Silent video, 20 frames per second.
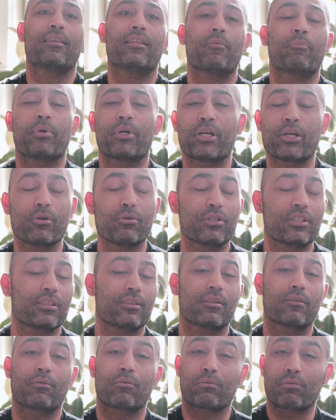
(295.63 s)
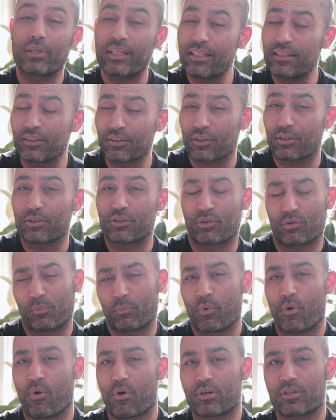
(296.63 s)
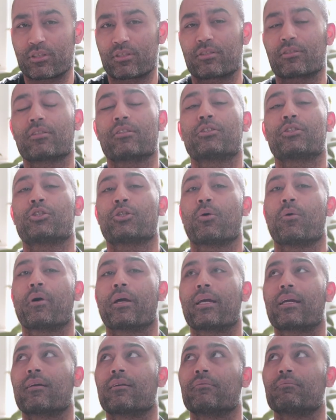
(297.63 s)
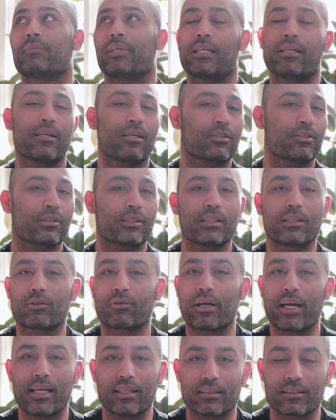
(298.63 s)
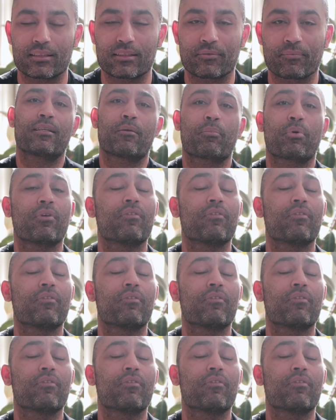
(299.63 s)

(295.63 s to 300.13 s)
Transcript: They produced research reports showing industry trends. They